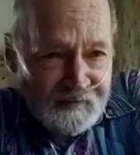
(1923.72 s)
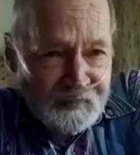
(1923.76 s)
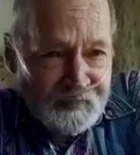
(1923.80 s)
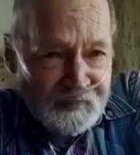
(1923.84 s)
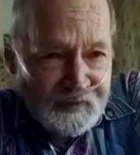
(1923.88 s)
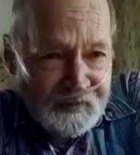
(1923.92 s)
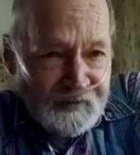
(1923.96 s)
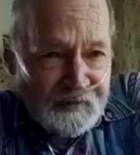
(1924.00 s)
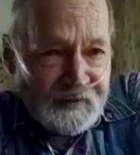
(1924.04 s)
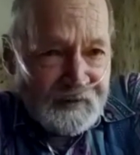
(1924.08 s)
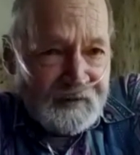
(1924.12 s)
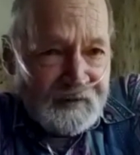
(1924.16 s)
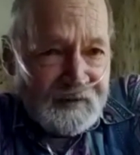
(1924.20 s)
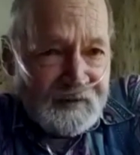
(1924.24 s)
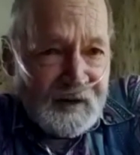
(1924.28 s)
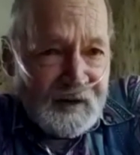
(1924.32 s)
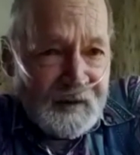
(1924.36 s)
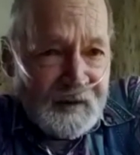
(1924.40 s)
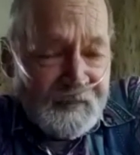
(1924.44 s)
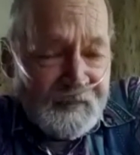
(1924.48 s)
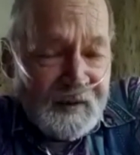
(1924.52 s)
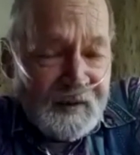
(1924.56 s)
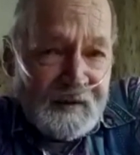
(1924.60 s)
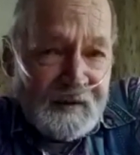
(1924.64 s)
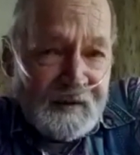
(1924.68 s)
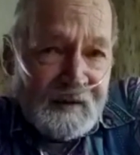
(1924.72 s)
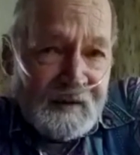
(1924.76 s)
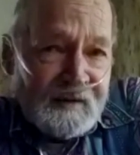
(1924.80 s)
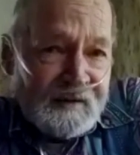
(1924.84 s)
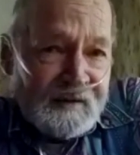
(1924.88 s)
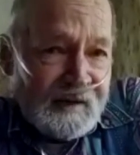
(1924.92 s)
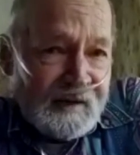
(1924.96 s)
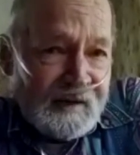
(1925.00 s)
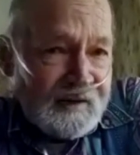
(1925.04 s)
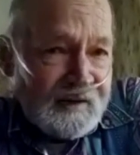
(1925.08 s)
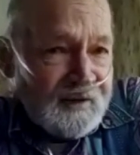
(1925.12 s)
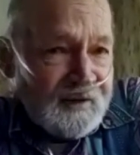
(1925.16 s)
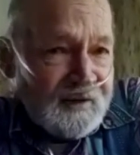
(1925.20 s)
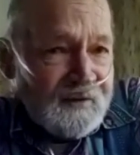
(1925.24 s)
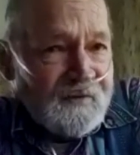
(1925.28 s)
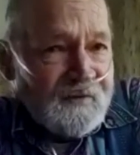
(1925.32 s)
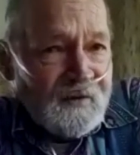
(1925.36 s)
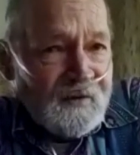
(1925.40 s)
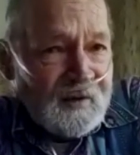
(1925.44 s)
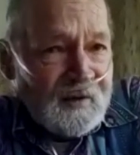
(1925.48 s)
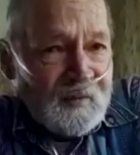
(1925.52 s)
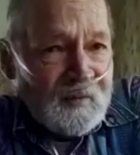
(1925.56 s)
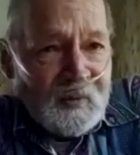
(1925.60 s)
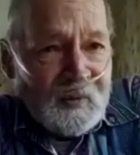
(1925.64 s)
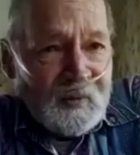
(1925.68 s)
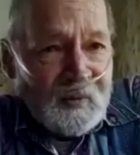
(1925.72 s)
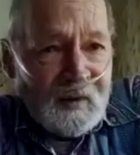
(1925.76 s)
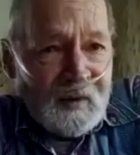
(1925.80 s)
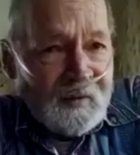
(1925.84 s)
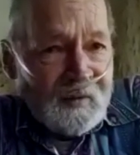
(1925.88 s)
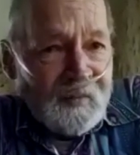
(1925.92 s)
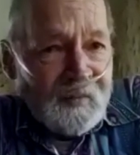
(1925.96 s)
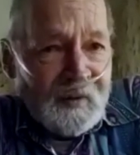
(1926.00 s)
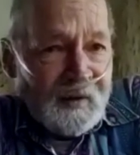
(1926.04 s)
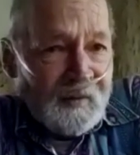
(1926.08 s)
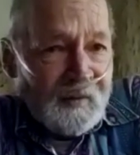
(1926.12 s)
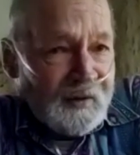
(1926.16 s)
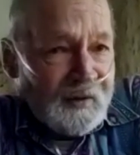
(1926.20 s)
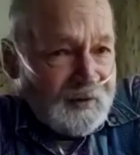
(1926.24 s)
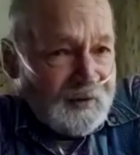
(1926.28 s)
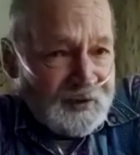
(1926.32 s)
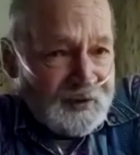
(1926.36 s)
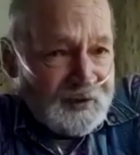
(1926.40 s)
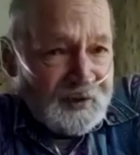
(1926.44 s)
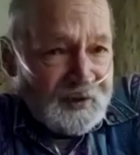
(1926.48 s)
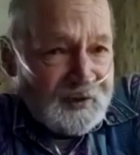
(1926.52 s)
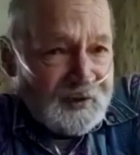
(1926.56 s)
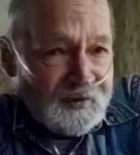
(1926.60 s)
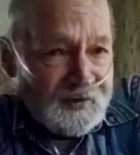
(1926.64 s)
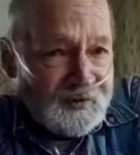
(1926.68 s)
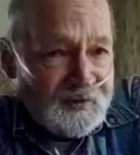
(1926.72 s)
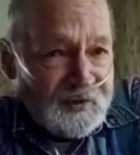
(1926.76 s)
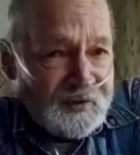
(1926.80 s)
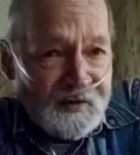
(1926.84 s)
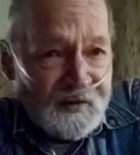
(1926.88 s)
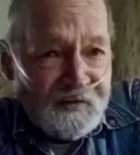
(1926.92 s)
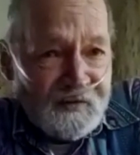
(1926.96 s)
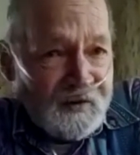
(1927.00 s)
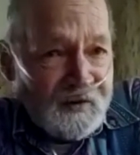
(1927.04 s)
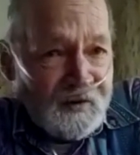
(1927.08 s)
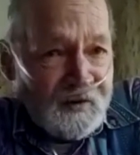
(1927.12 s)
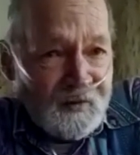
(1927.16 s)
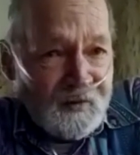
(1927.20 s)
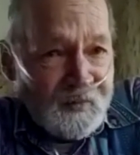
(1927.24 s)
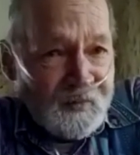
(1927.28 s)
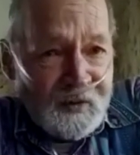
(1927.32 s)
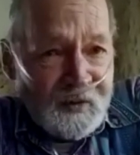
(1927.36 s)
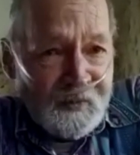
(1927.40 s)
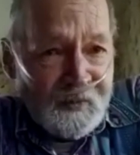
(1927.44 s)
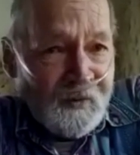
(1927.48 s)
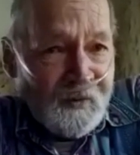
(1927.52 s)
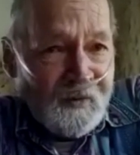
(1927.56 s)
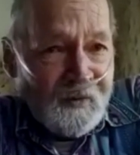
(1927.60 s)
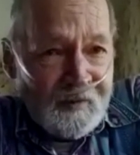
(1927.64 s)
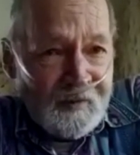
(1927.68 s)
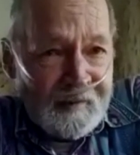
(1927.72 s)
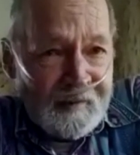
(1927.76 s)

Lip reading: period of time, that Duvall had probably been about 600 or 700 people.